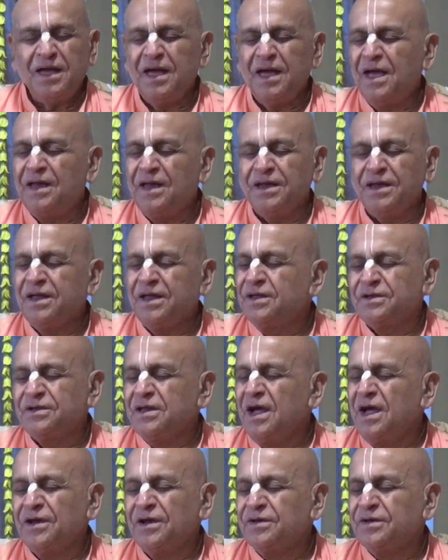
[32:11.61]
and he is
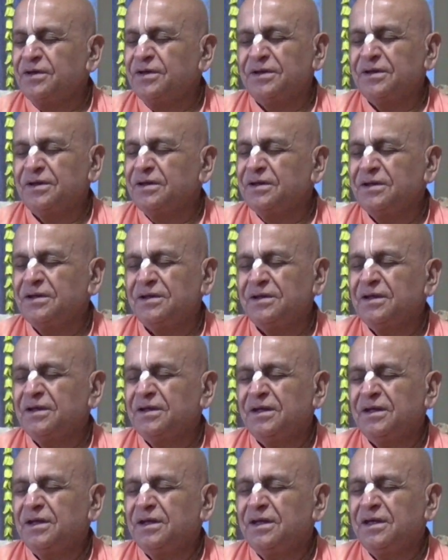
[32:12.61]
not
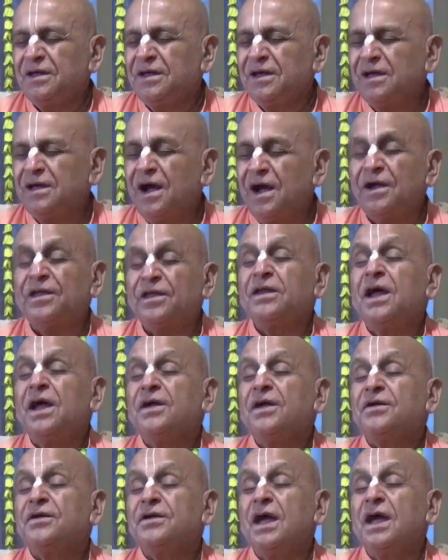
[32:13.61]
on the
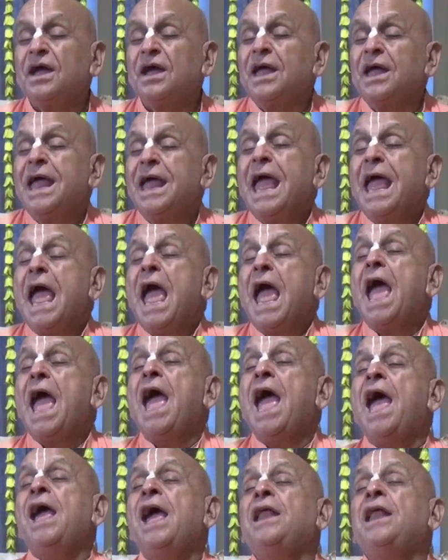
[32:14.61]
right track.
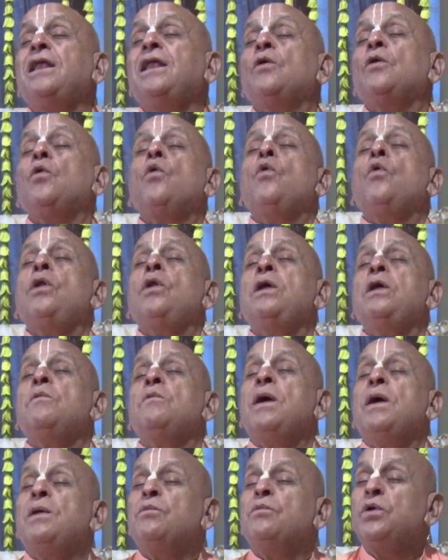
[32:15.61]
And only
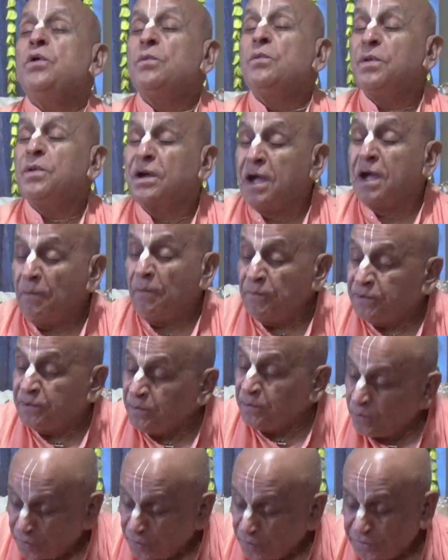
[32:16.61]
when we become
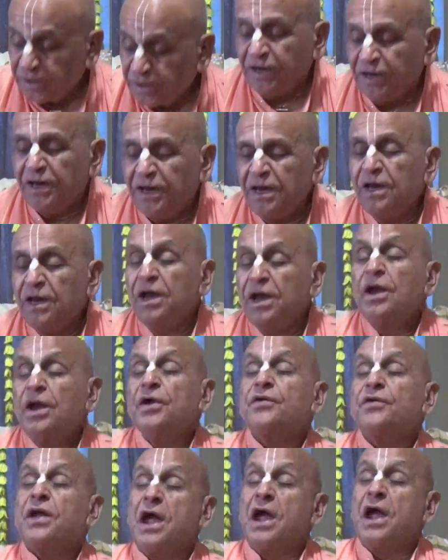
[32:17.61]
devotee,
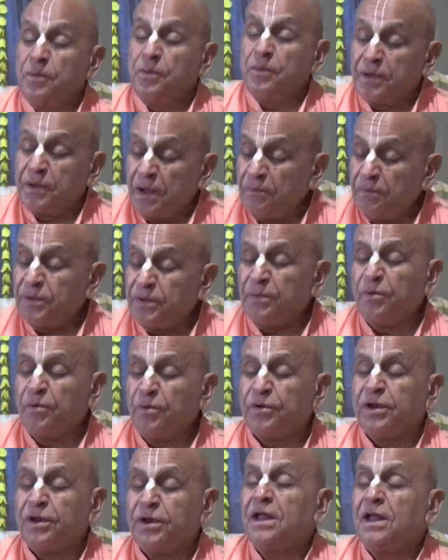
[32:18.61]
try to become
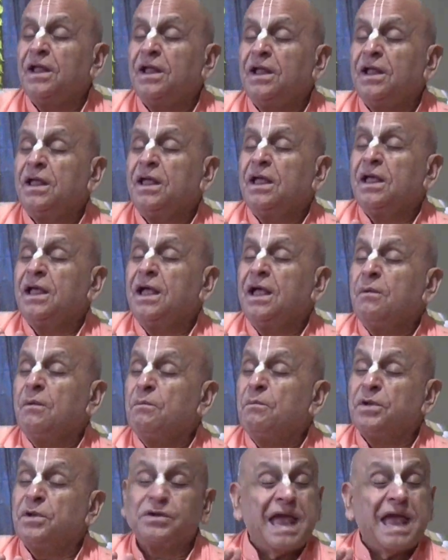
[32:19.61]
devotee,
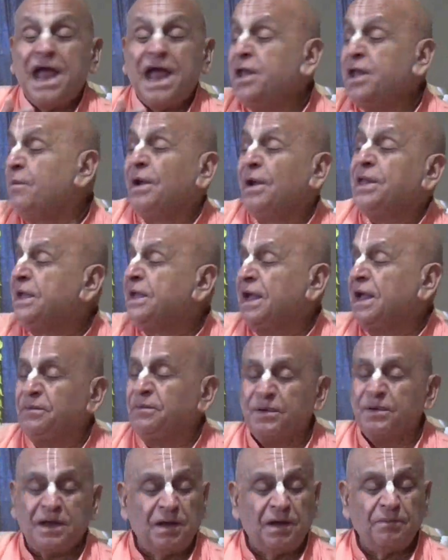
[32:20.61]
which anybody can
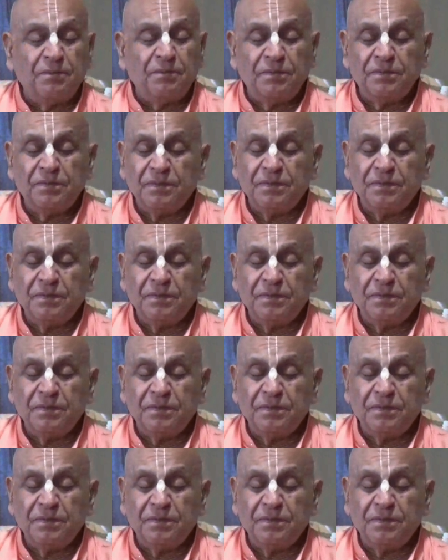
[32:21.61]
become,